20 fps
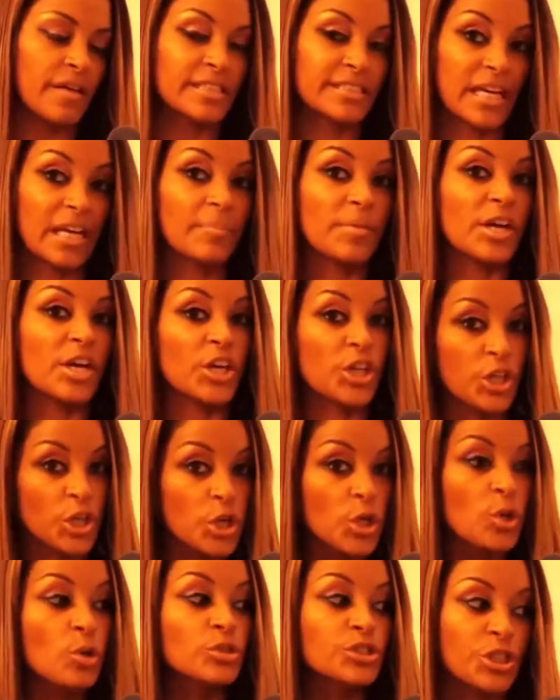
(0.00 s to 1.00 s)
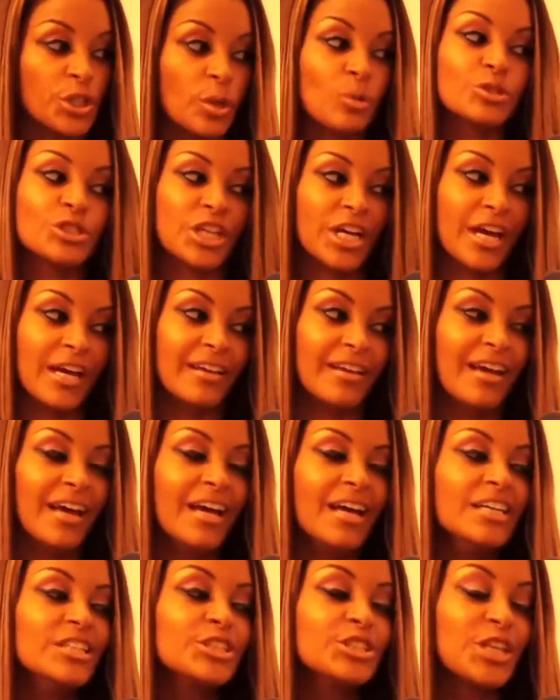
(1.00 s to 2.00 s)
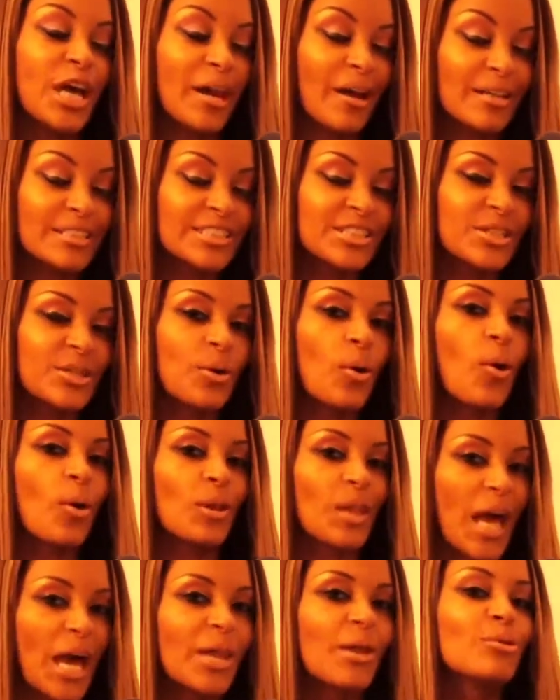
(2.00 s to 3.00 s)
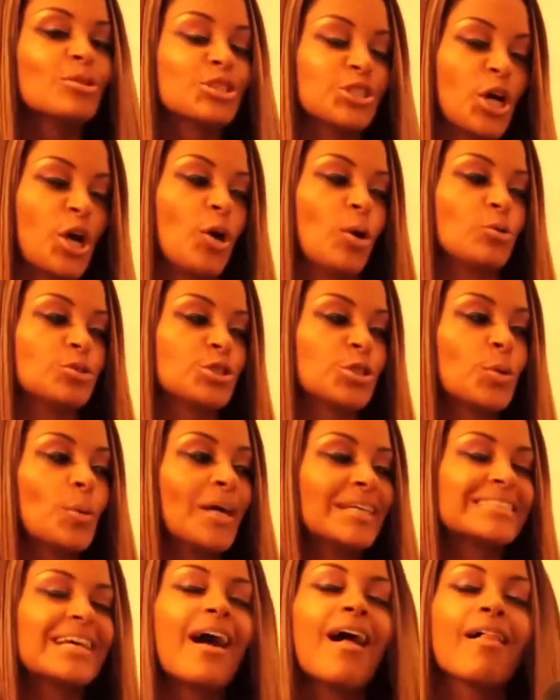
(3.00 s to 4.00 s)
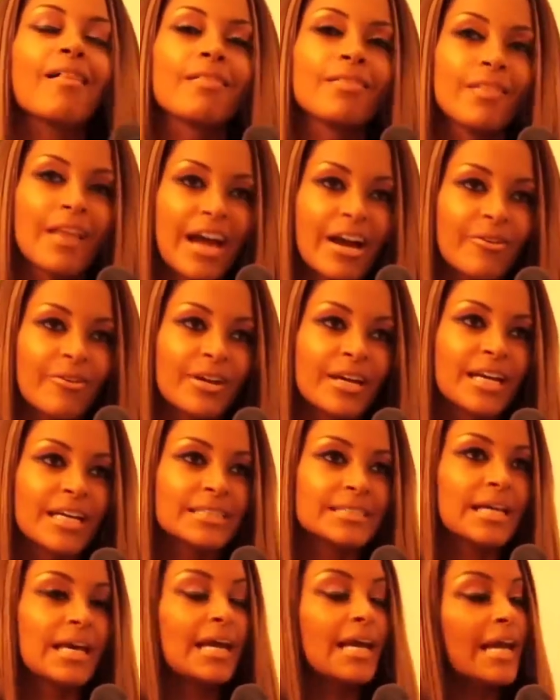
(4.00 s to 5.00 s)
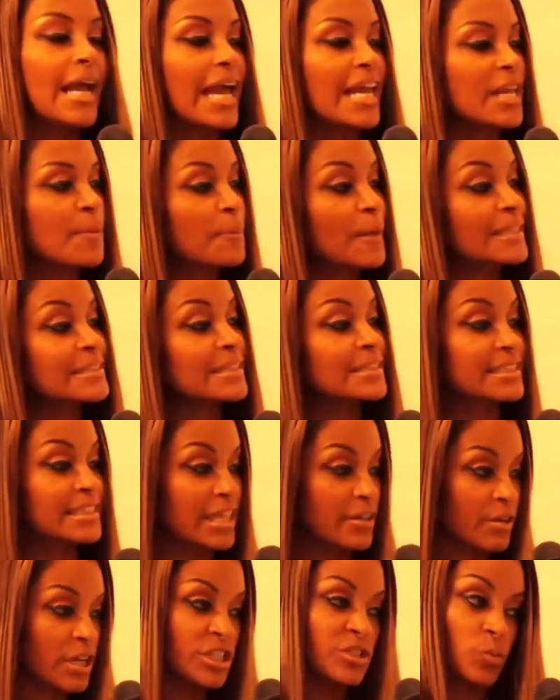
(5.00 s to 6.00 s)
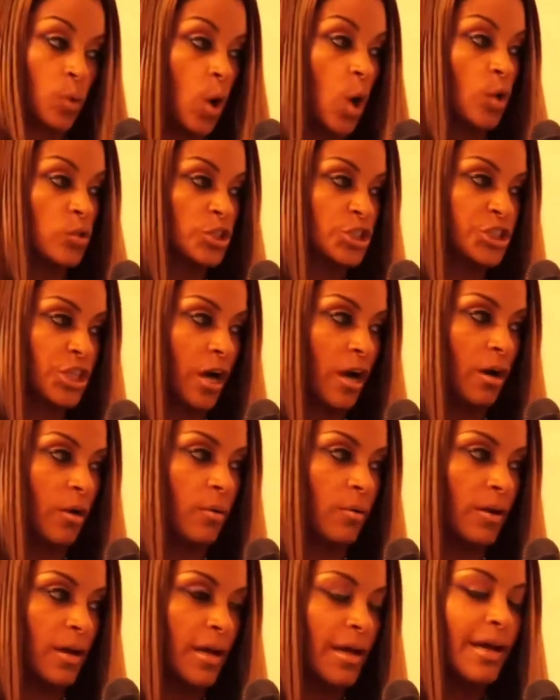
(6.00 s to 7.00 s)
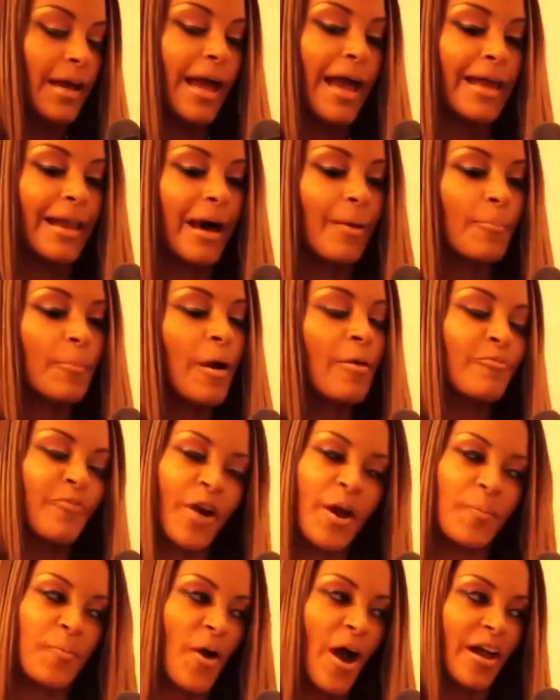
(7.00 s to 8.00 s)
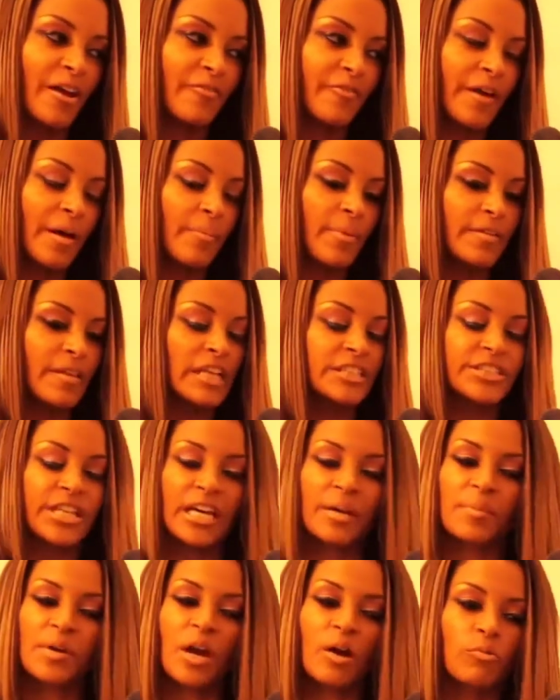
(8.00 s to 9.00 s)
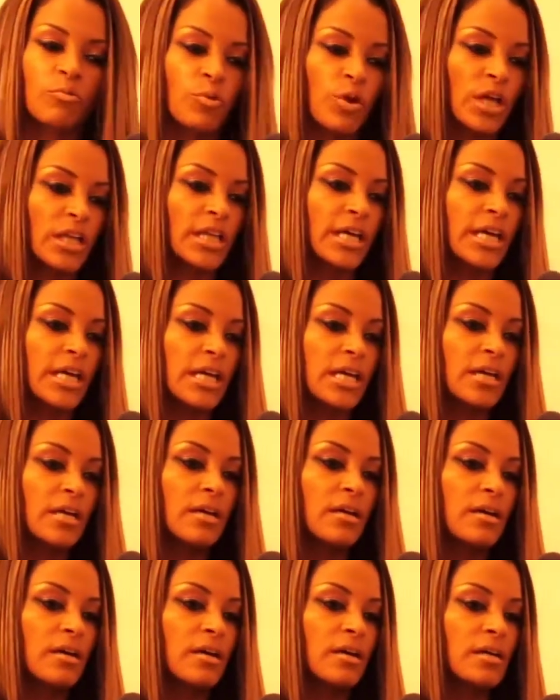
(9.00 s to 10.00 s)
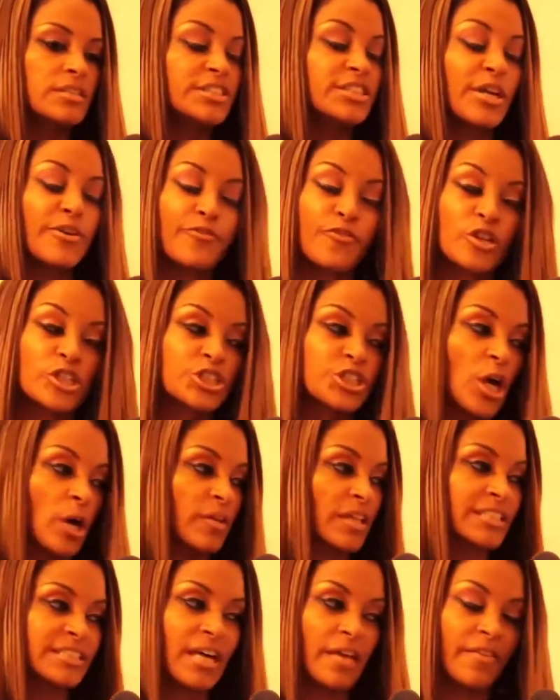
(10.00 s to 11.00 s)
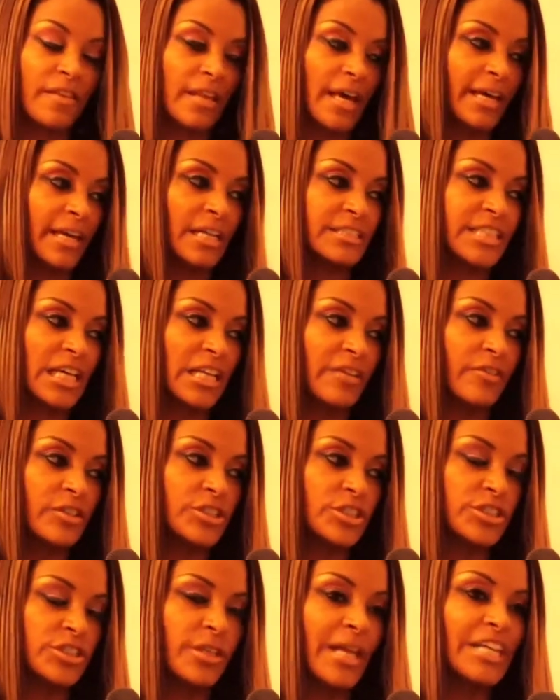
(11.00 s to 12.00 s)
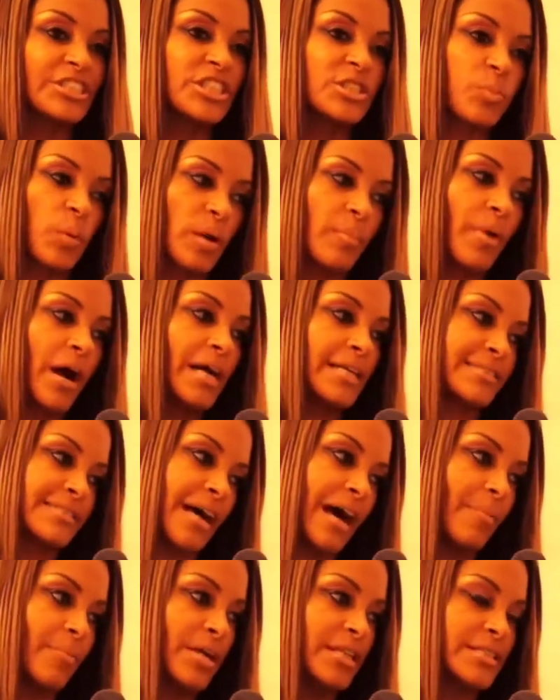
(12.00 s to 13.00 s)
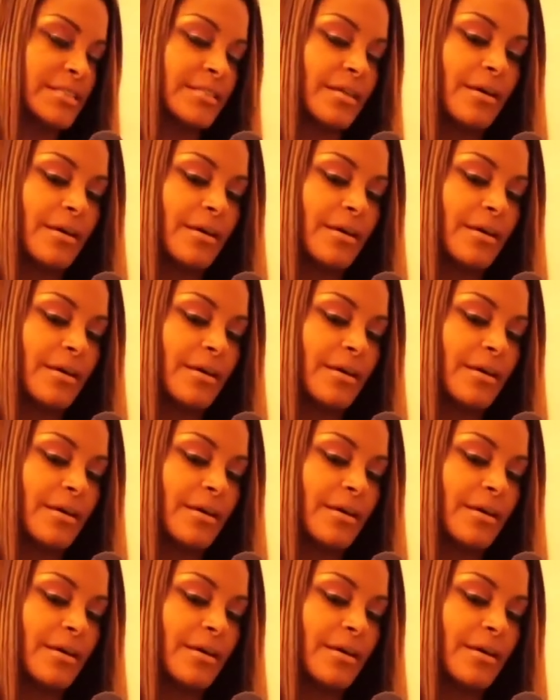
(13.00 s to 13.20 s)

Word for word: It's going to be a huge, huge hit. Shout out to Orlando Jones. I saw that. Hilarious, and he plays a serious role in the show. Yeah. And I'm, I'm very proud of him. But it's going to be a really different show. There's nothing like it on television. So that's just one of my assignments.